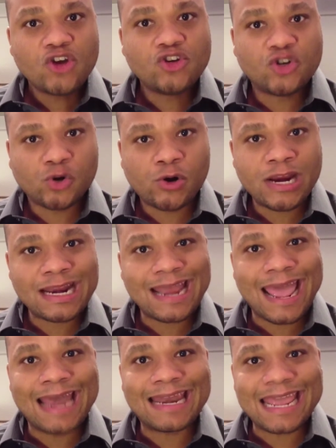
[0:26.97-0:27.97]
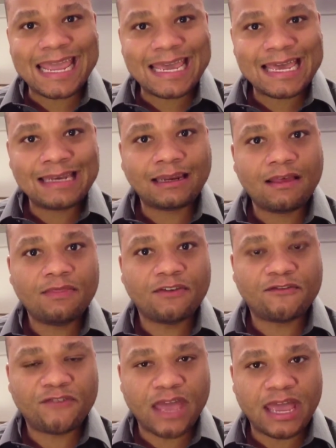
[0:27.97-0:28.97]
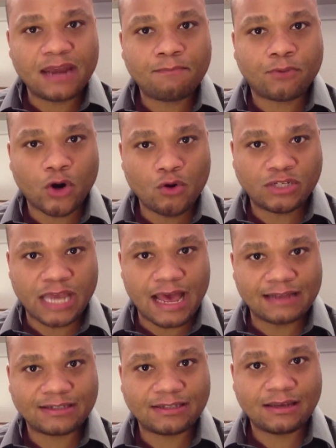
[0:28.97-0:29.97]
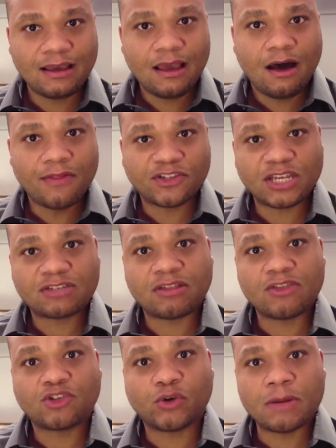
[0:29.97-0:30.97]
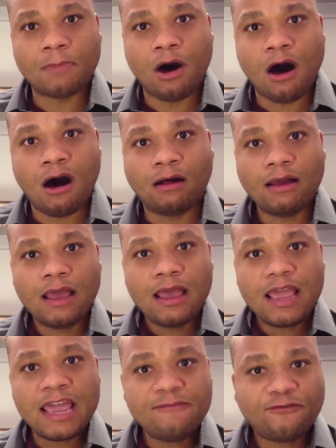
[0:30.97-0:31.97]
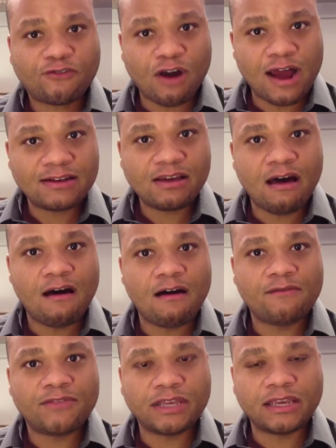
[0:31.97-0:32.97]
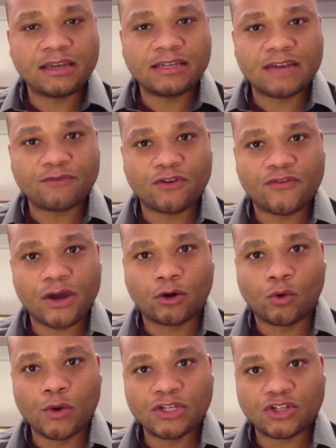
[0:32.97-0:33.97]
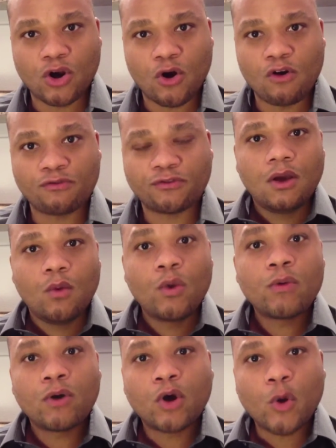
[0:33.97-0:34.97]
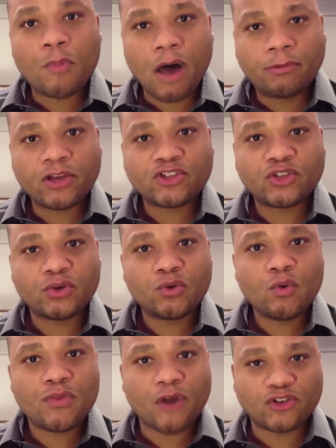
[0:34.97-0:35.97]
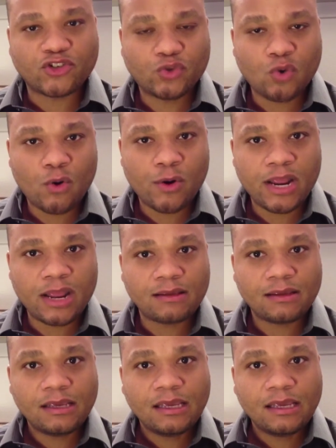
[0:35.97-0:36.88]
during an In the Fed protest on the 16th Street Mall in front of the Denver Federal Reserve. We will go public soon with our story,